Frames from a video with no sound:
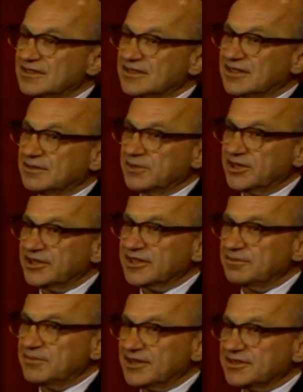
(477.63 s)

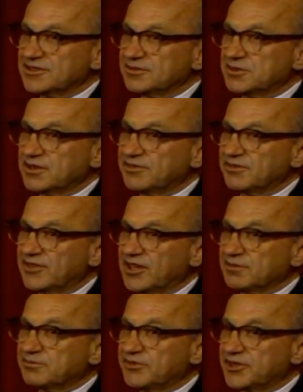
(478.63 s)
American medicine would have
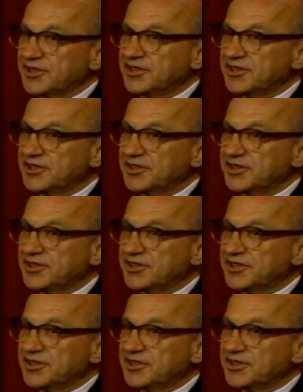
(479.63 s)
developed very